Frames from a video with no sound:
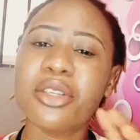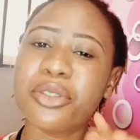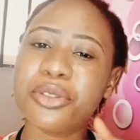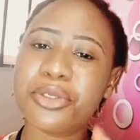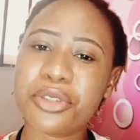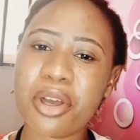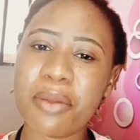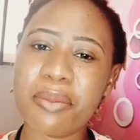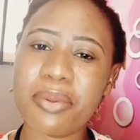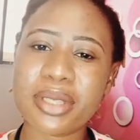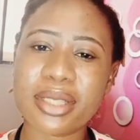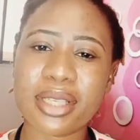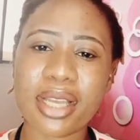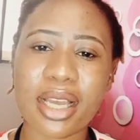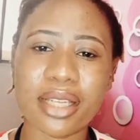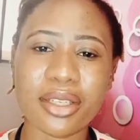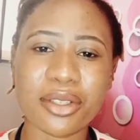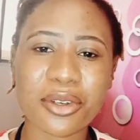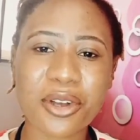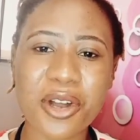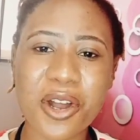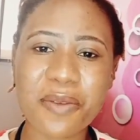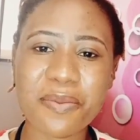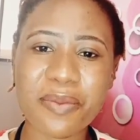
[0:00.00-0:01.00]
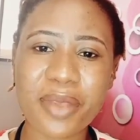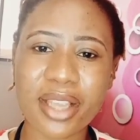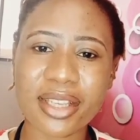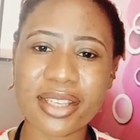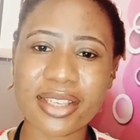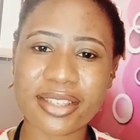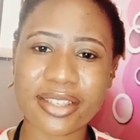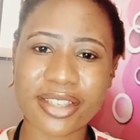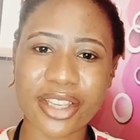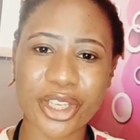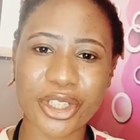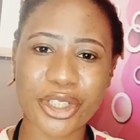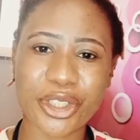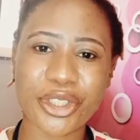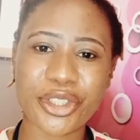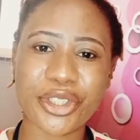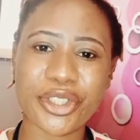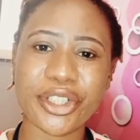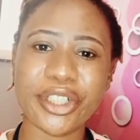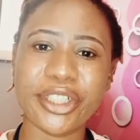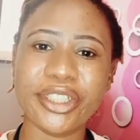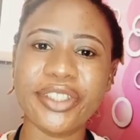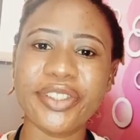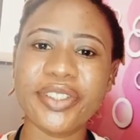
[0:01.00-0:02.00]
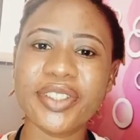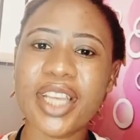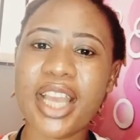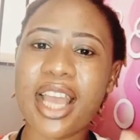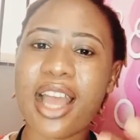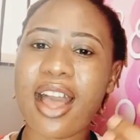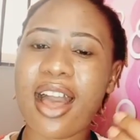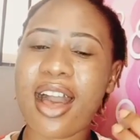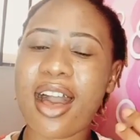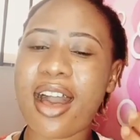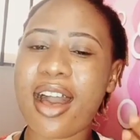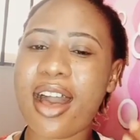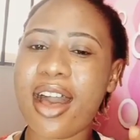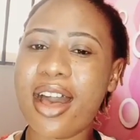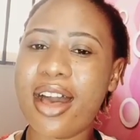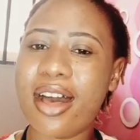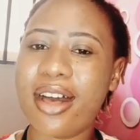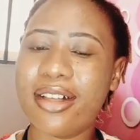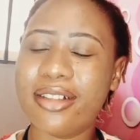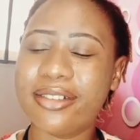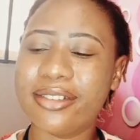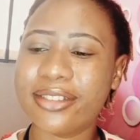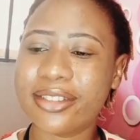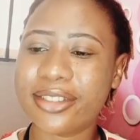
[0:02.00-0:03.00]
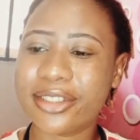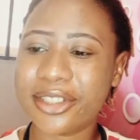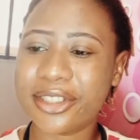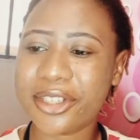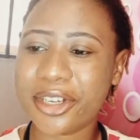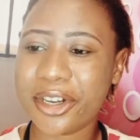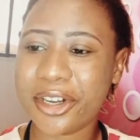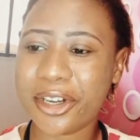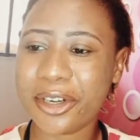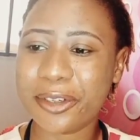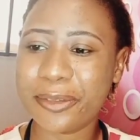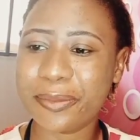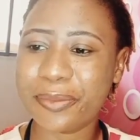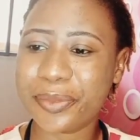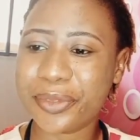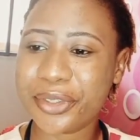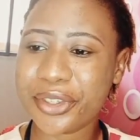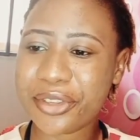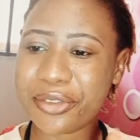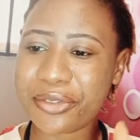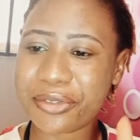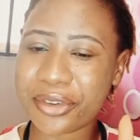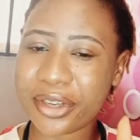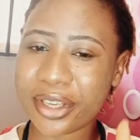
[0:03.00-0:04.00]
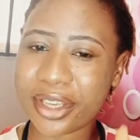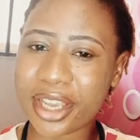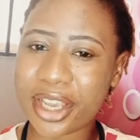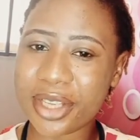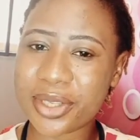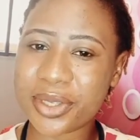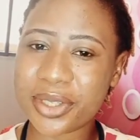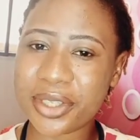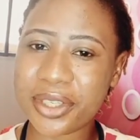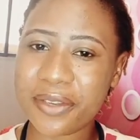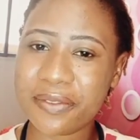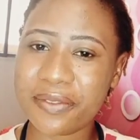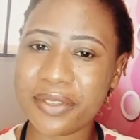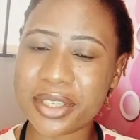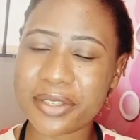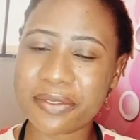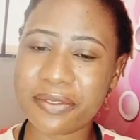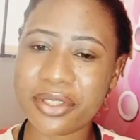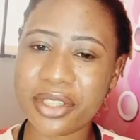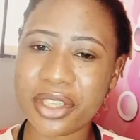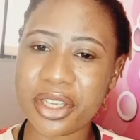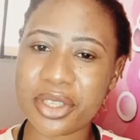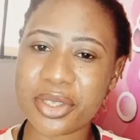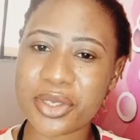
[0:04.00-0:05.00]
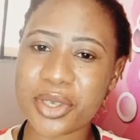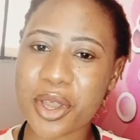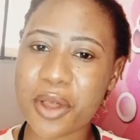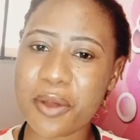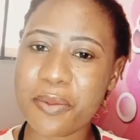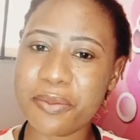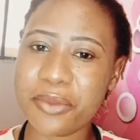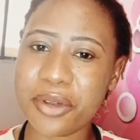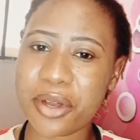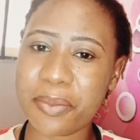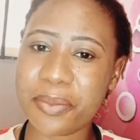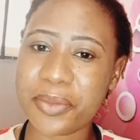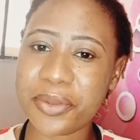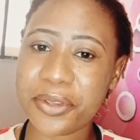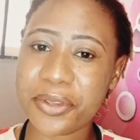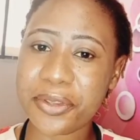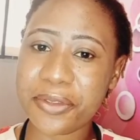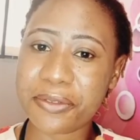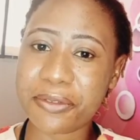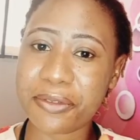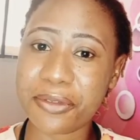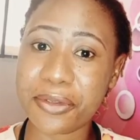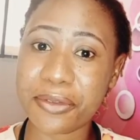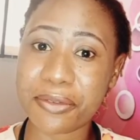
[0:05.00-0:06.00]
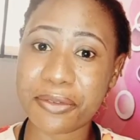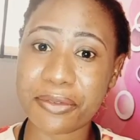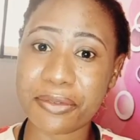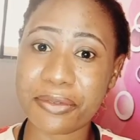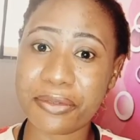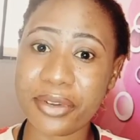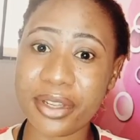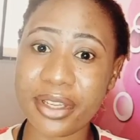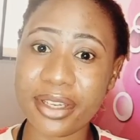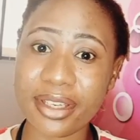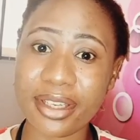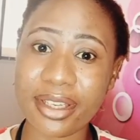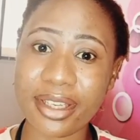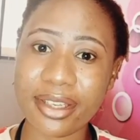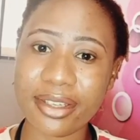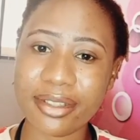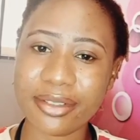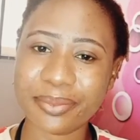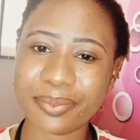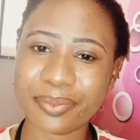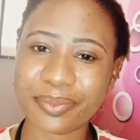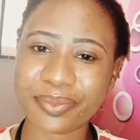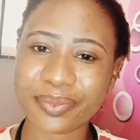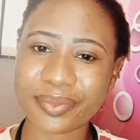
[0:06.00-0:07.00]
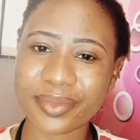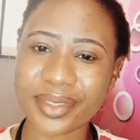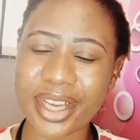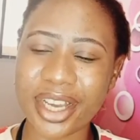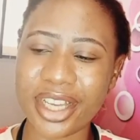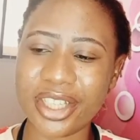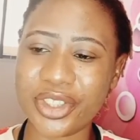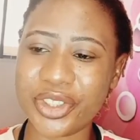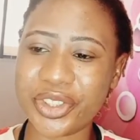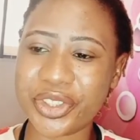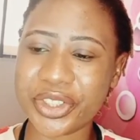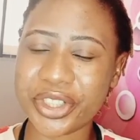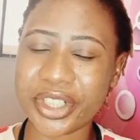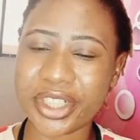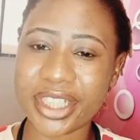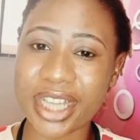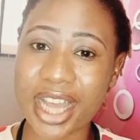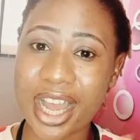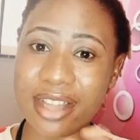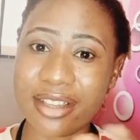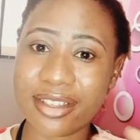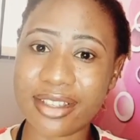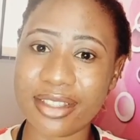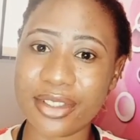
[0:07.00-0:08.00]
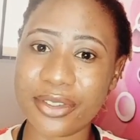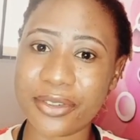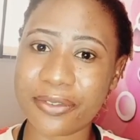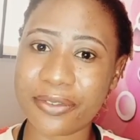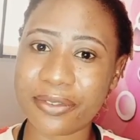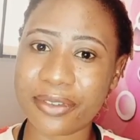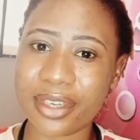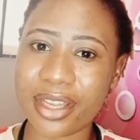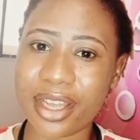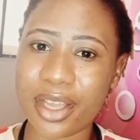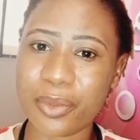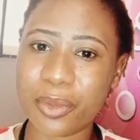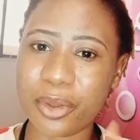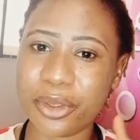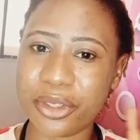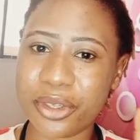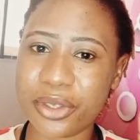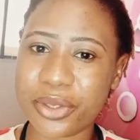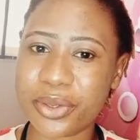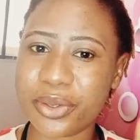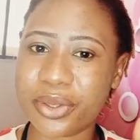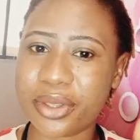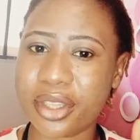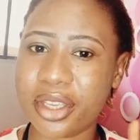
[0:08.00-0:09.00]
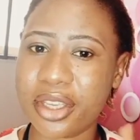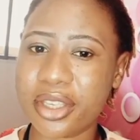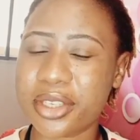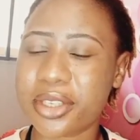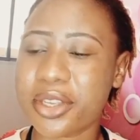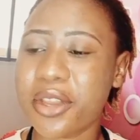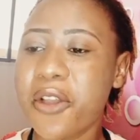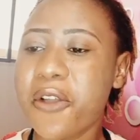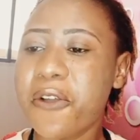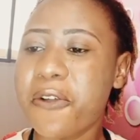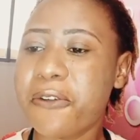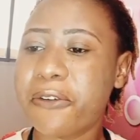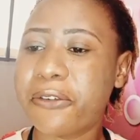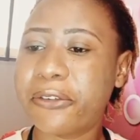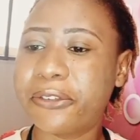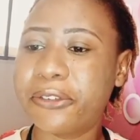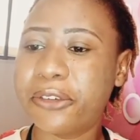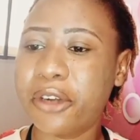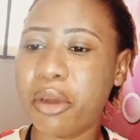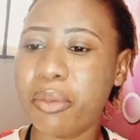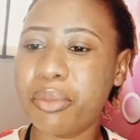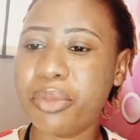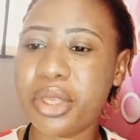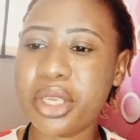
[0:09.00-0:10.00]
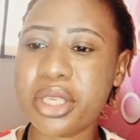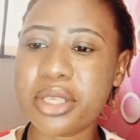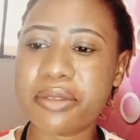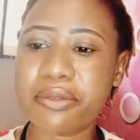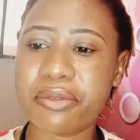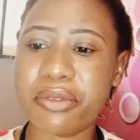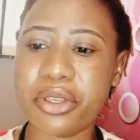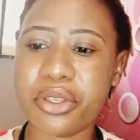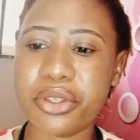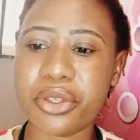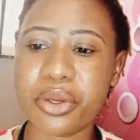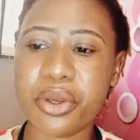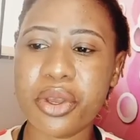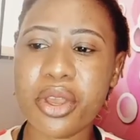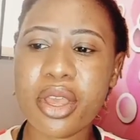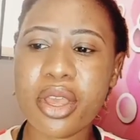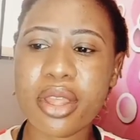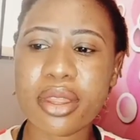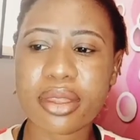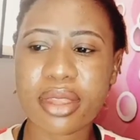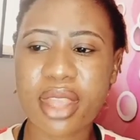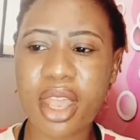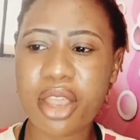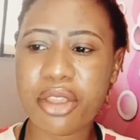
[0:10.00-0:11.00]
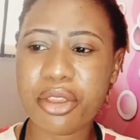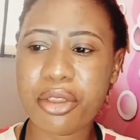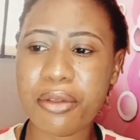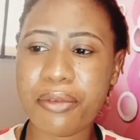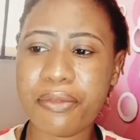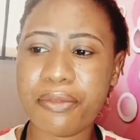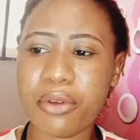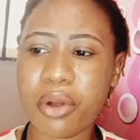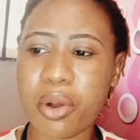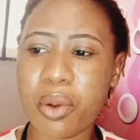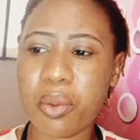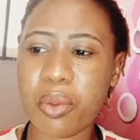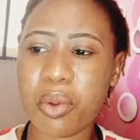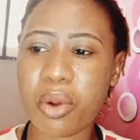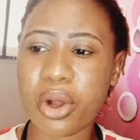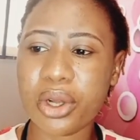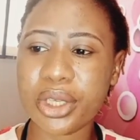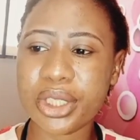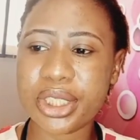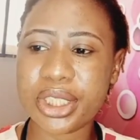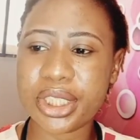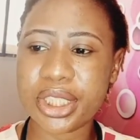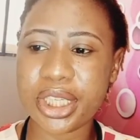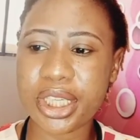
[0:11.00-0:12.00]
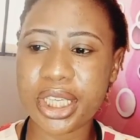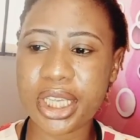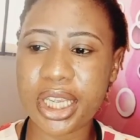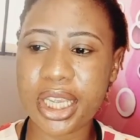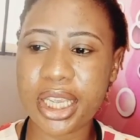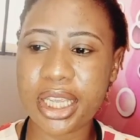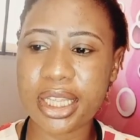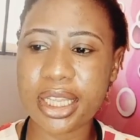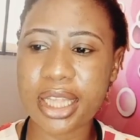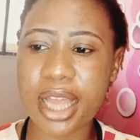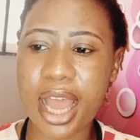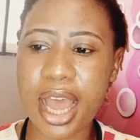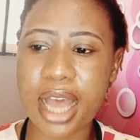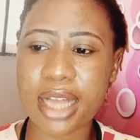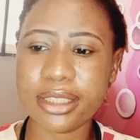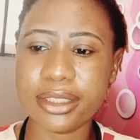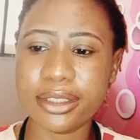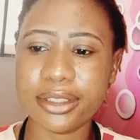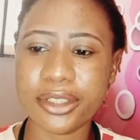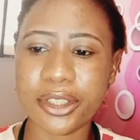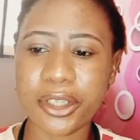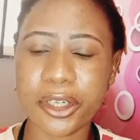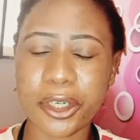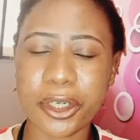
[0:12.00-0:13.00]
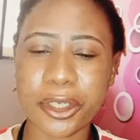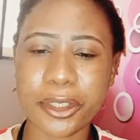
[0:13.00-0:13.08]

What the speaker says: drop it at the comment section. And don't forget to give this video a thumb up if you've really enjoyed and you've learned one or two things from this video. Thank you for watching, and